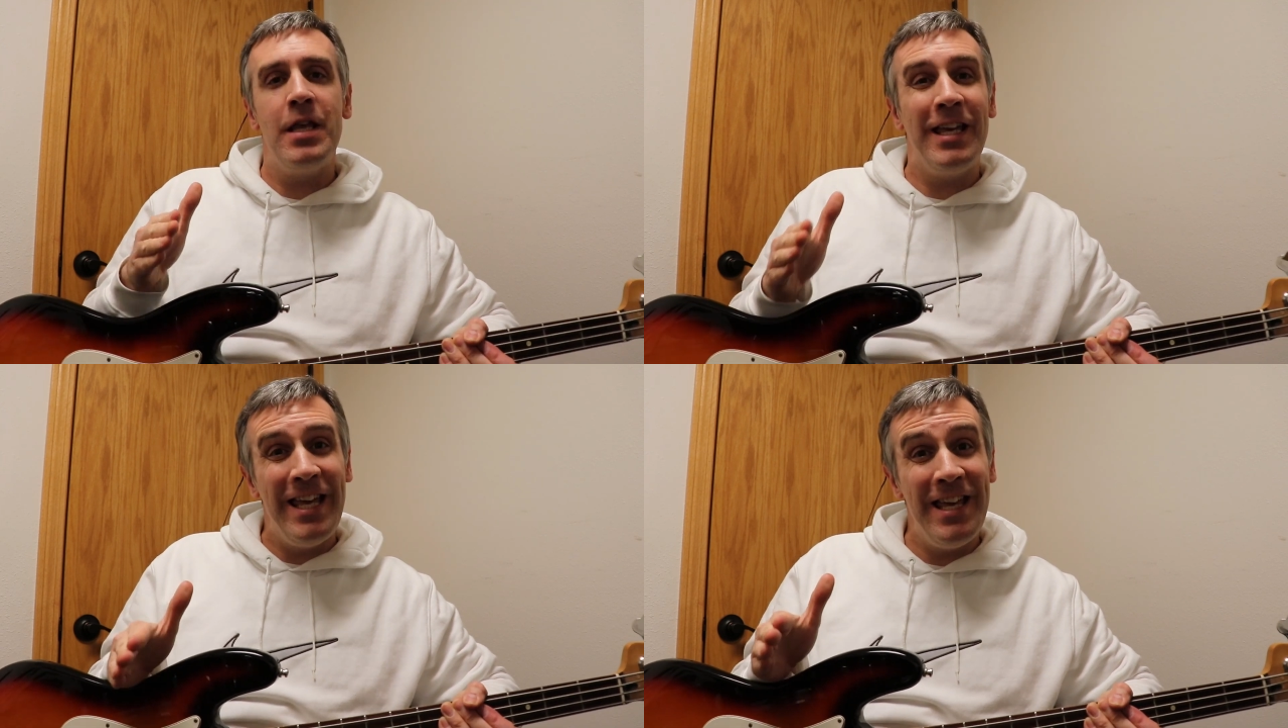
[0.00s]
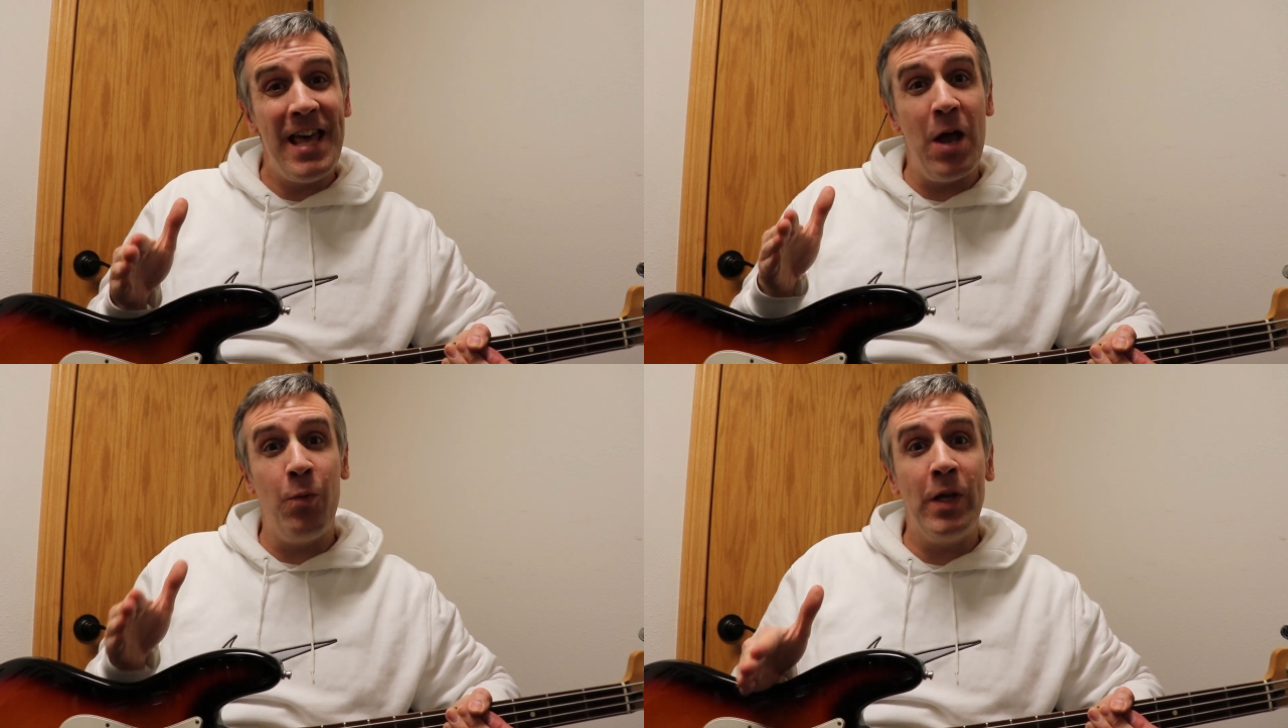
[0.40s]
the key
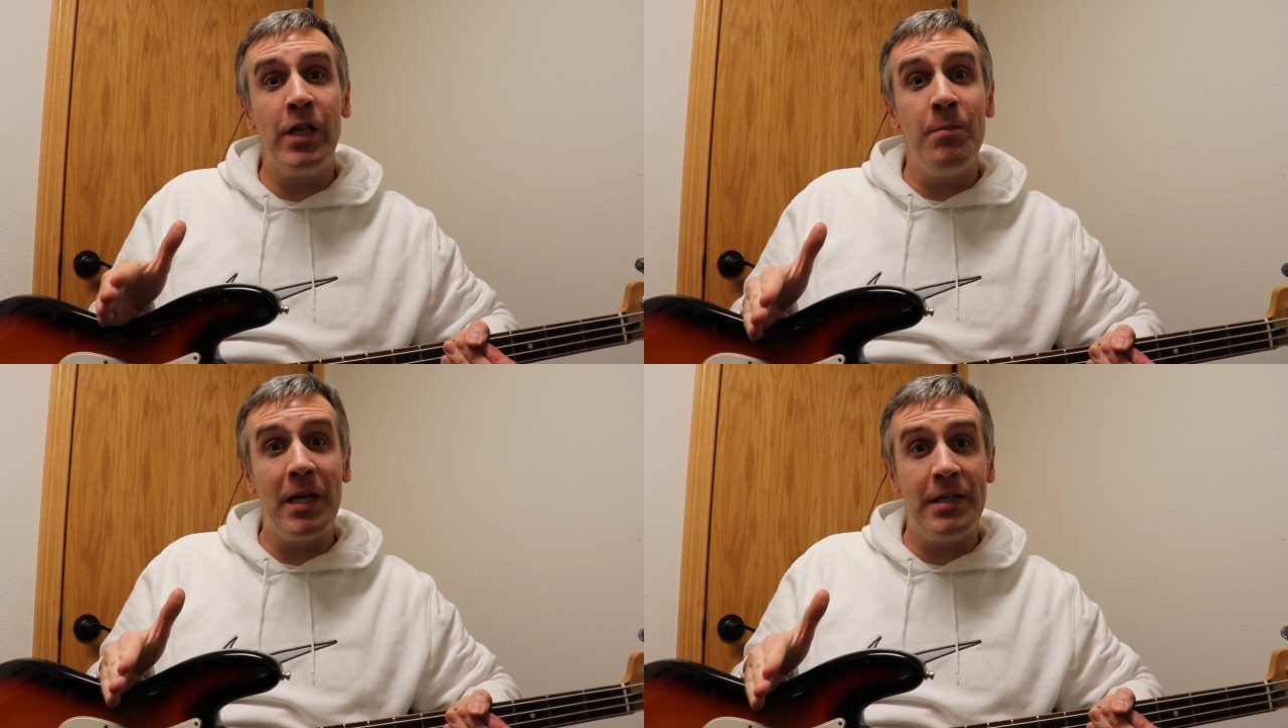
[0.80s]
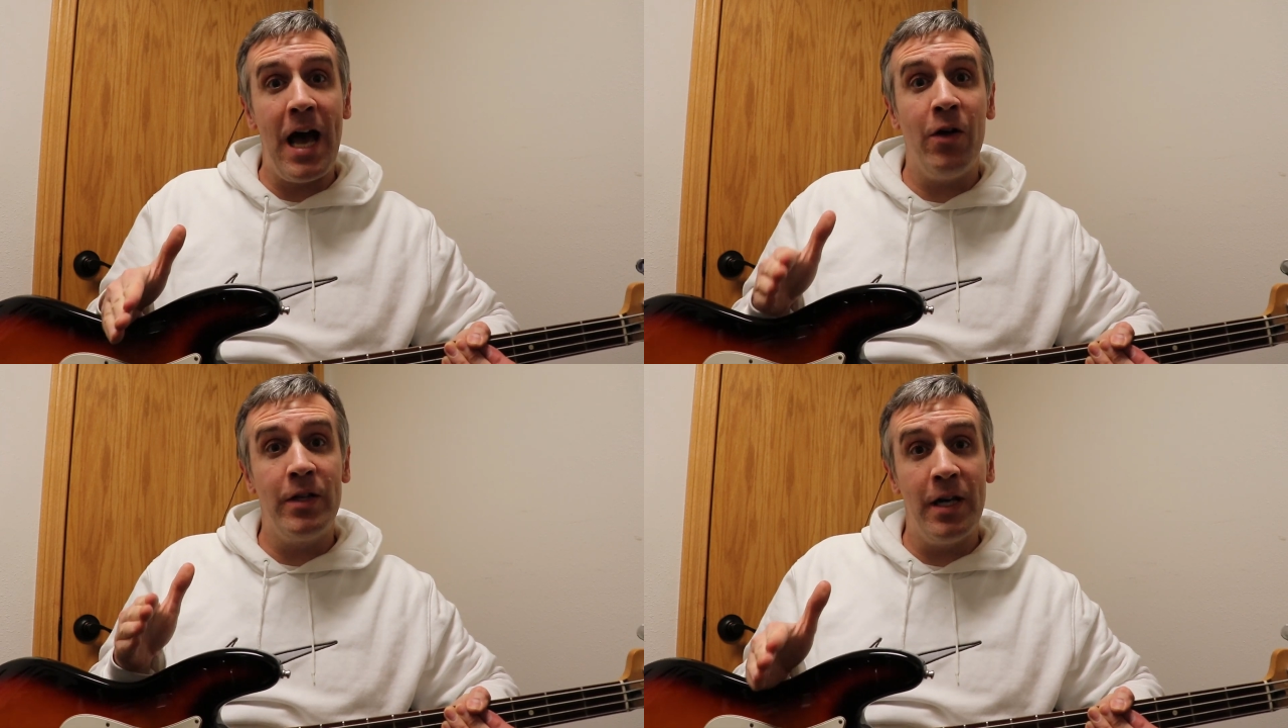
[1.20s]
that William
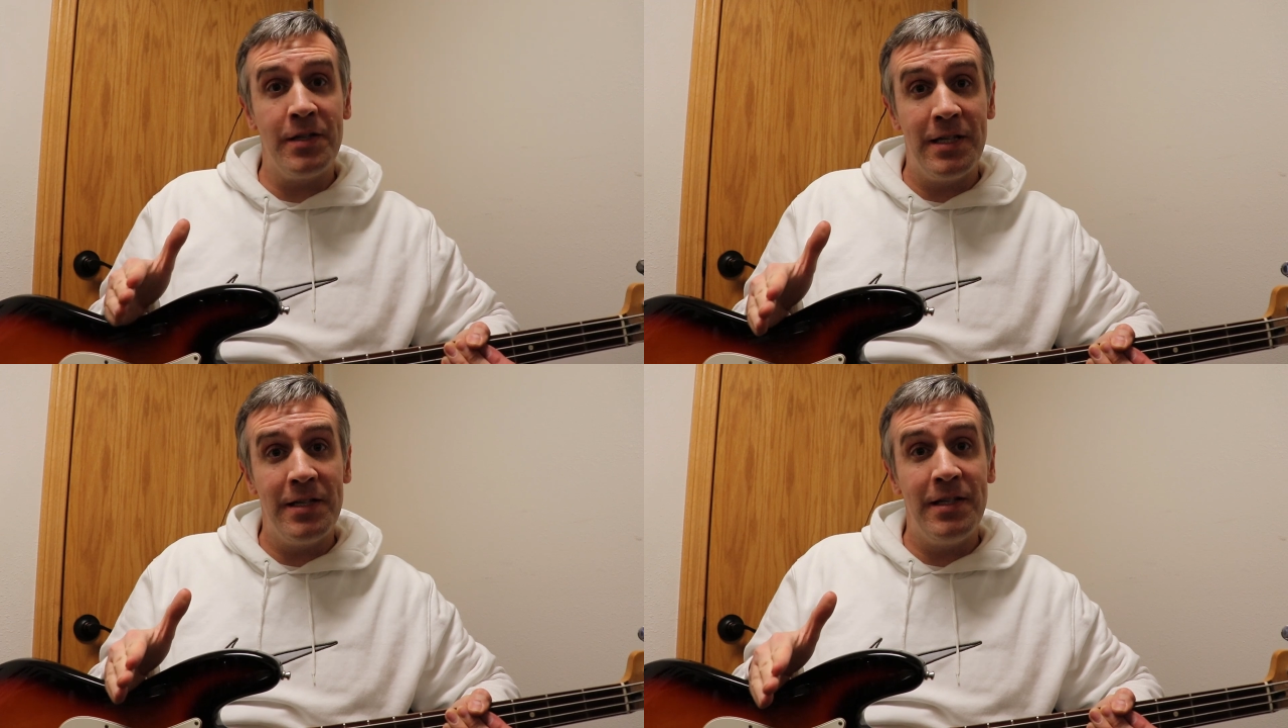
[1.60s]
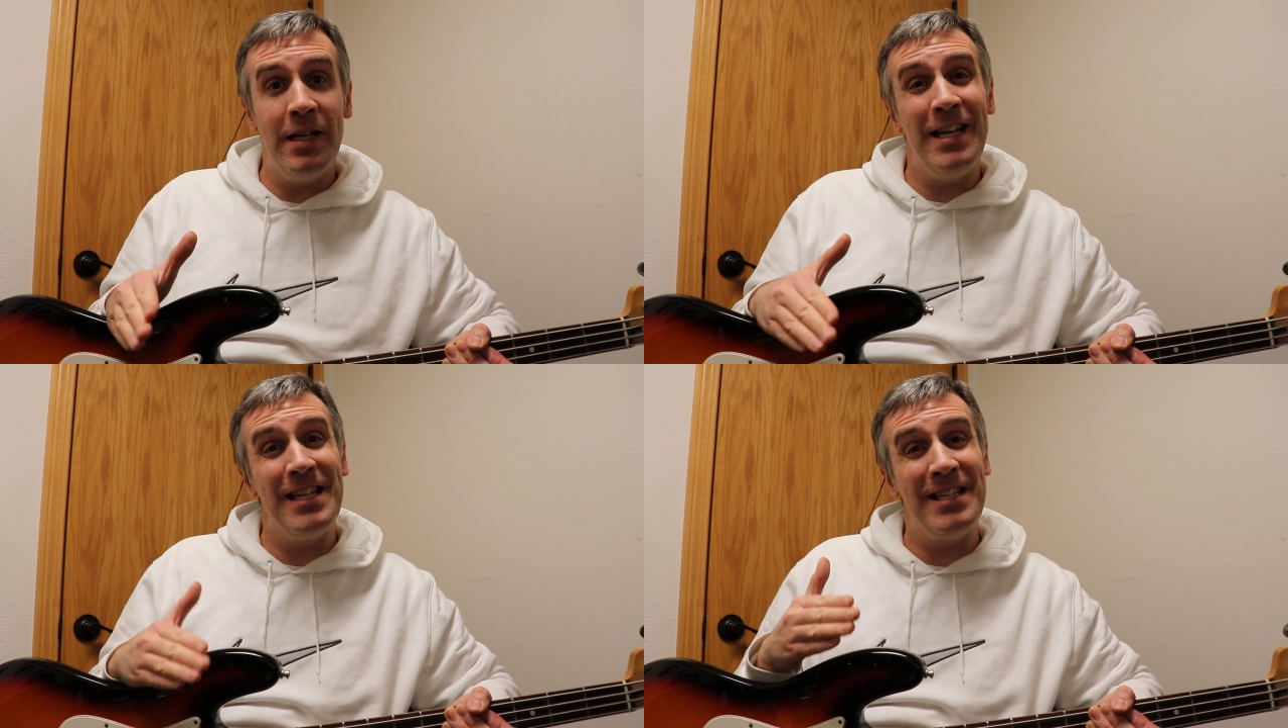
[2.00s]
McDowell does this
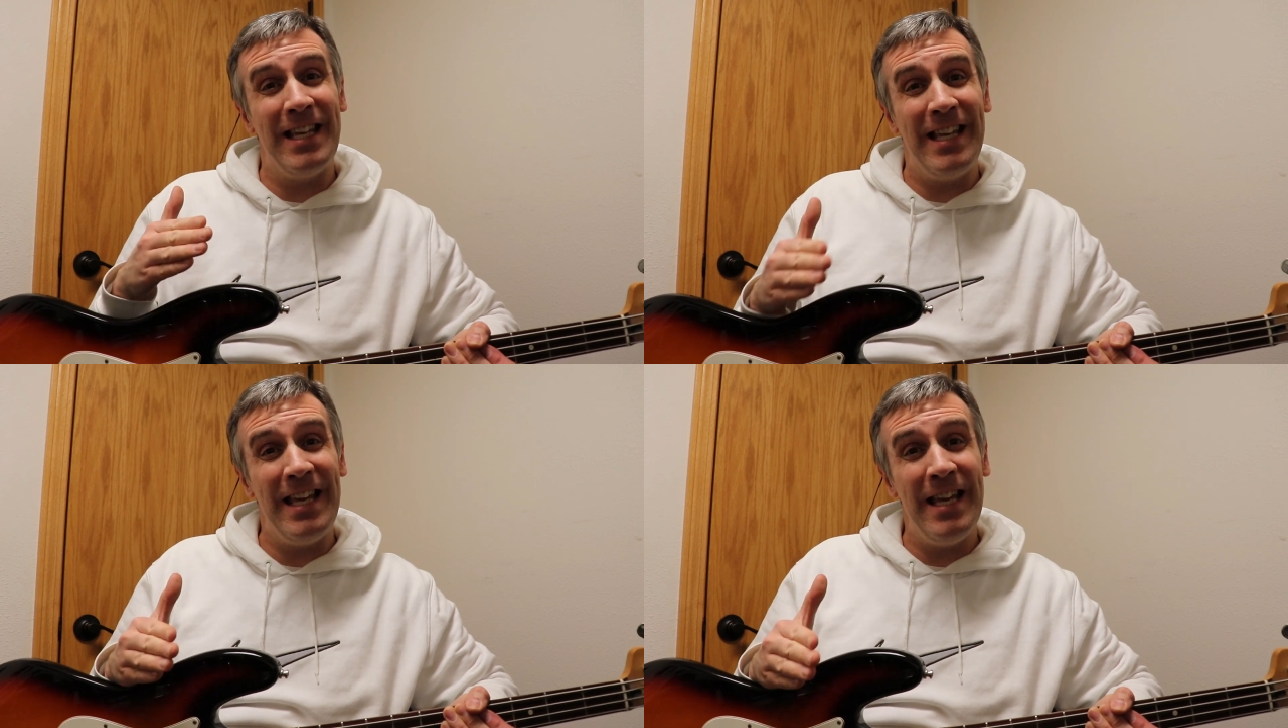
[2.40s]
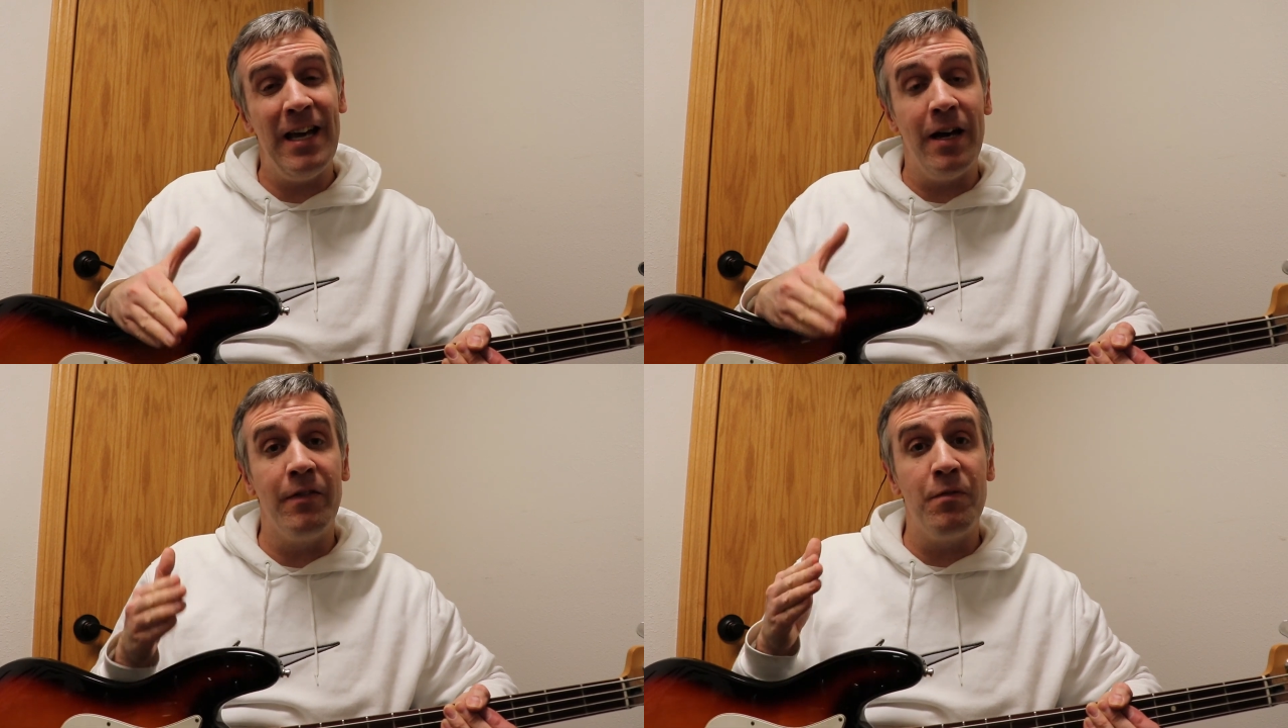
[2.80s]
in is the
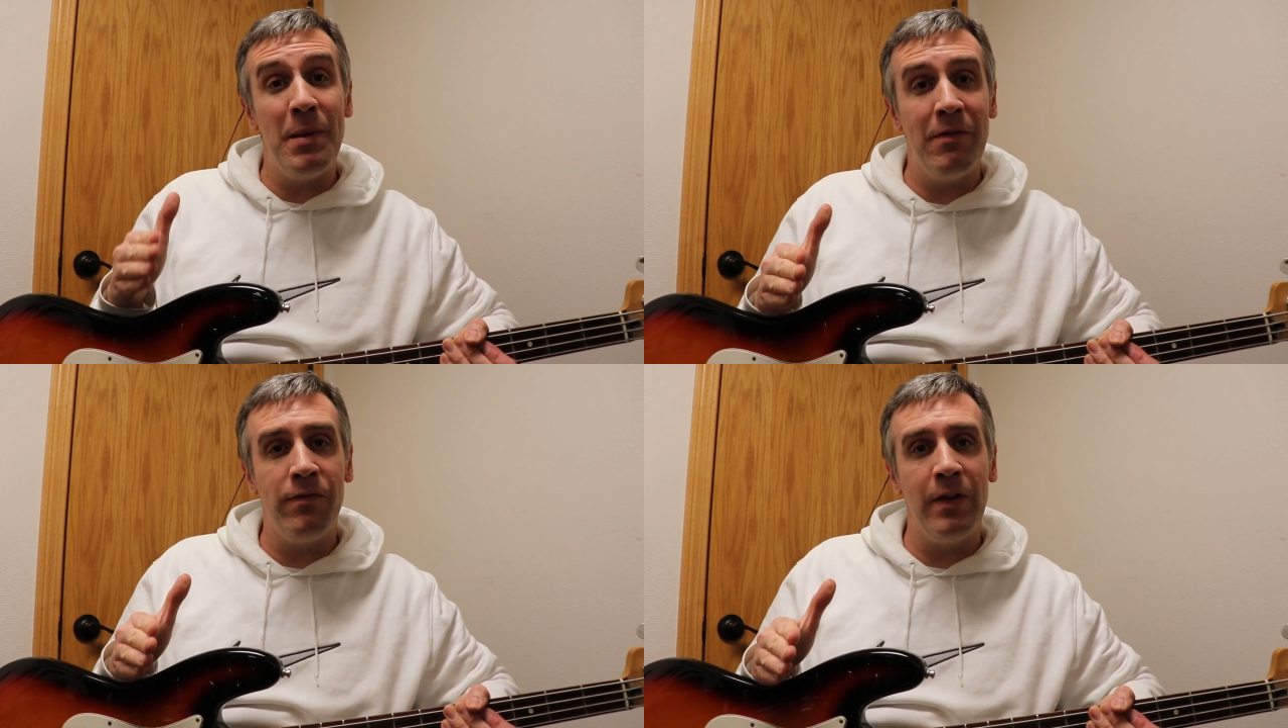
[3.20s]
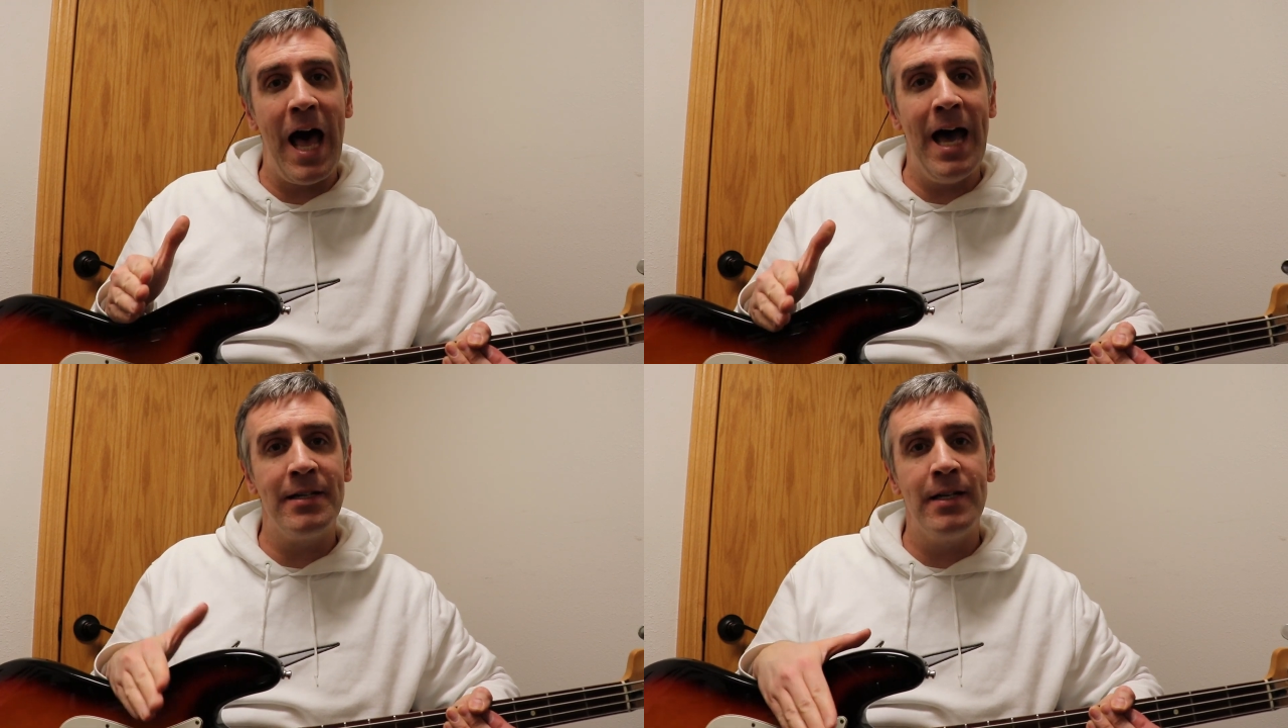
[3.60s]
key of B
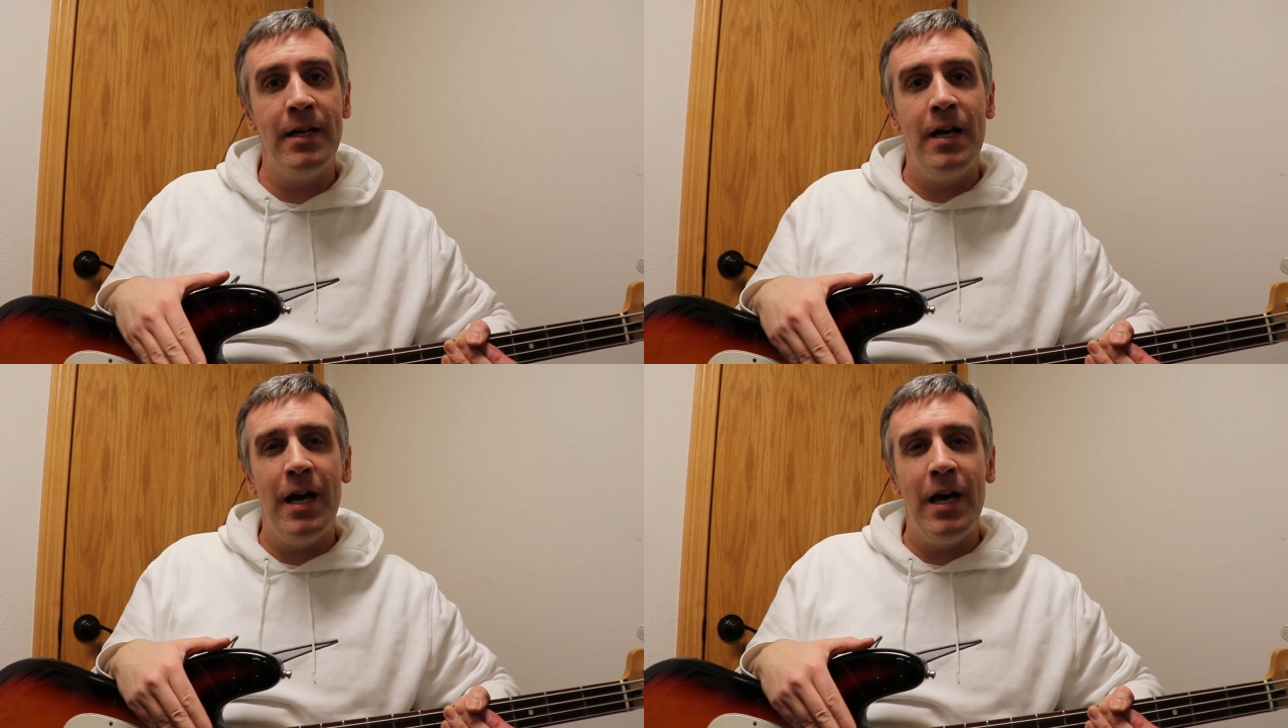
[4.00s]
flat.